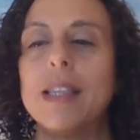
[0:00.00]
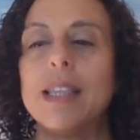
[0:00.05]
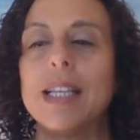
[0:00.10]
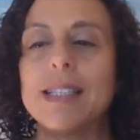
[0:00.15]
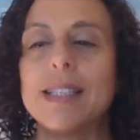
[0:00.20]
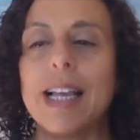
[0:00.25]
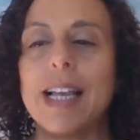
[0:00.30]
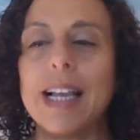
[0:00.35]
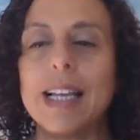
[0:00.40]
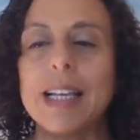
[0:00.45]
The
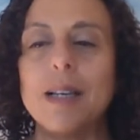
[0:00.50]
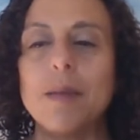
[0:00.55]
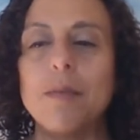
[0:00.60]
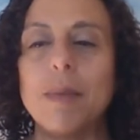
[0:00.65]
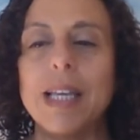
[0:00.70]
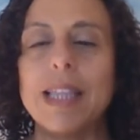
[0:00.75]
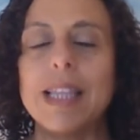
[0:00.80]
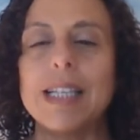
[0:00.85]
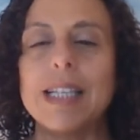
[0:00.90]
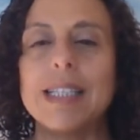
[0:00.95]
second
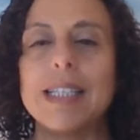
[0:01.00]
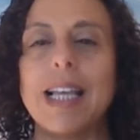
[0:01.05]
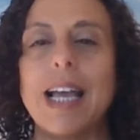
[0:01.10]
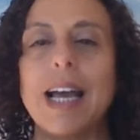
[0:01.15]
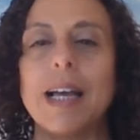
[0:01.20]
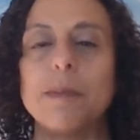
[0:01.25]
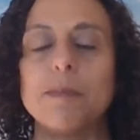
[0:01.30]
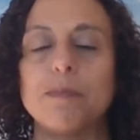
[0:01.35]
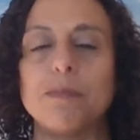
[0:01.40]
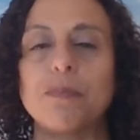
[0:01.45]
myth is
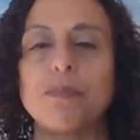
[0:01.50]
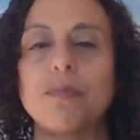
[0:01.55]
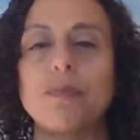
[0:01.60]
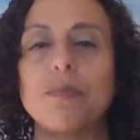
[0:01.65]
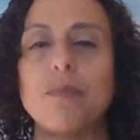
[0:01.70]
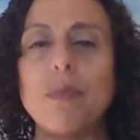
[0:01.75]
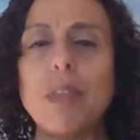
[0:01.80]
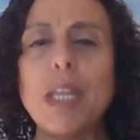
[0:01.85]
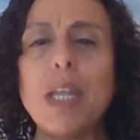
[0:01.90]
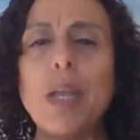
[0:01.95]
that
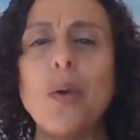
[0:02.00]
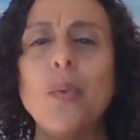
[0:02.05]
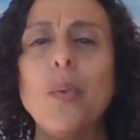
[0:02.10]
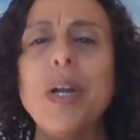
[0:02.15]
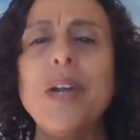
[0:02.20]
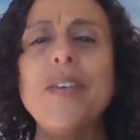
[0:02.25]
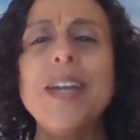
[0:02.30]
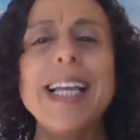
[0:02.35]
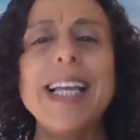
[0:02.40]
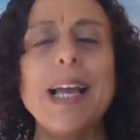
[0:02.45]

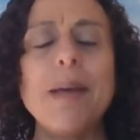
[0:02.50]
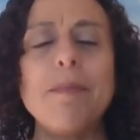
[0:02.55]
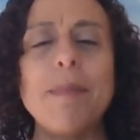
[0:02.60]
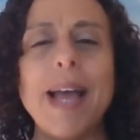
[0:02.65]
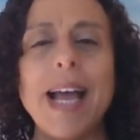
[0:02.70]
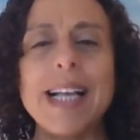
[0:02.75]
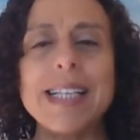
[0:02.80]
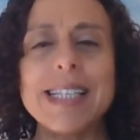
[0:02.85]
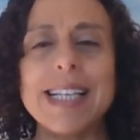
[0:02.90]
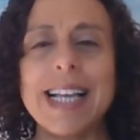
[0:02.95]
wearing a
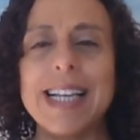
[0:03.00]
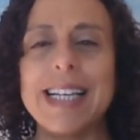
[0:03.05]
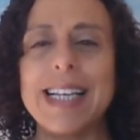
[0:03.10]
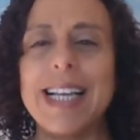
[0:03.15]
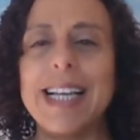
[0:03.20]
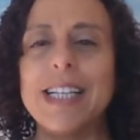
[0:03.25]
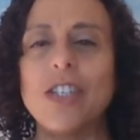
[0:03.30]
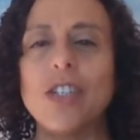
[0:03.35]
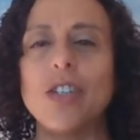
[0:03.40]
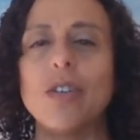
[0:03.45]
mask can
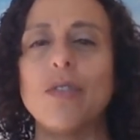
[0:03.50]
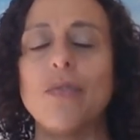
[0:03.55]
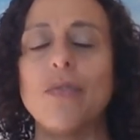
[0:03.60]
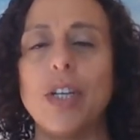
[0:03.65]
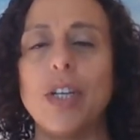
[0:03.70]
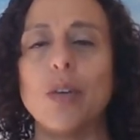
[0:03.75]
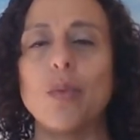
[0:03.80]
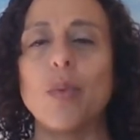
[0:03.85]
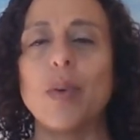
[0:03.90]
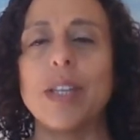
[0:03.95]

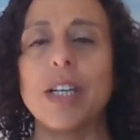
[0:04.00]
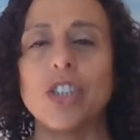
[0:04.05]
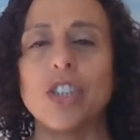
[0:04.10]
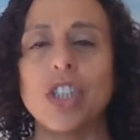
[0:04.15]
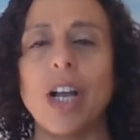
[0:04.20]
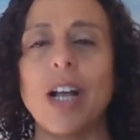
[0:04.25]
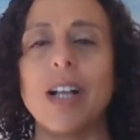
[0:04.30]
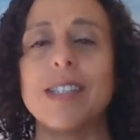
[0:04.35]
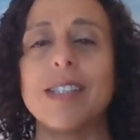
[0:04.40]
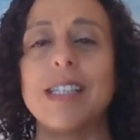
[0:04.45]
interfere with a
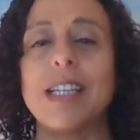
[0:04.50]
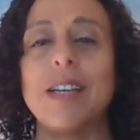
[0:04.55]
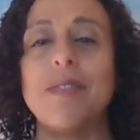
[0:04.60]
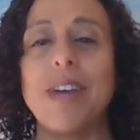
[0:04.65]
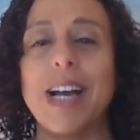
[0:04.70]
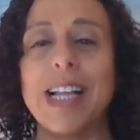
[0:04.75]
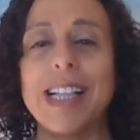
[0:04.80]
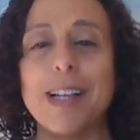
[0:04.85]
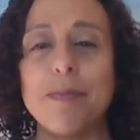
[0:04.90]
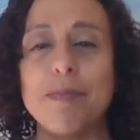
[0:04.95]
child's
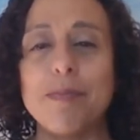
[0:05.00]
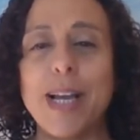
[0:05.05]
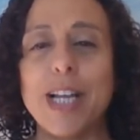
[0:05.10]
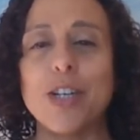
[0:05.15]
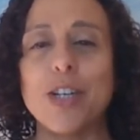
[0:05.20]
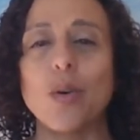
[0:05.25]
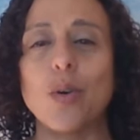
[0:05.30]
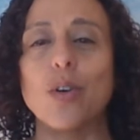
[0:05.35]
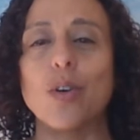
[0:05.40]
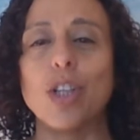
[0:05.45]

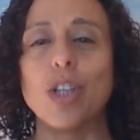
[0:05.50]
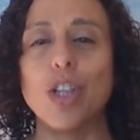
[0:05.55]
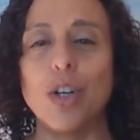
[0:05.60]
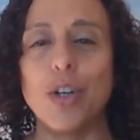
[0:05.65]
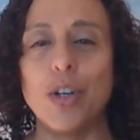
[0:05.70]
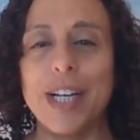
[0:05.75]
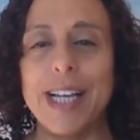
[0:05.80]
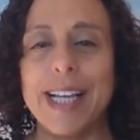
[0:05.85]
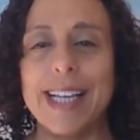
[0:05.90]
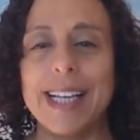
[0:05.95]
development or
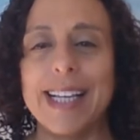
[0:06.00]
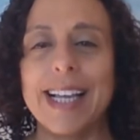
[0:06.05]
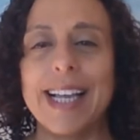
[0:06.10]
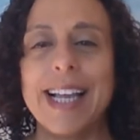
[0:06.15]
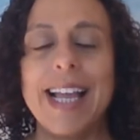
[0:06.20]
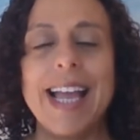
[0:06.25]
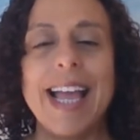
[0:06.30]
learning.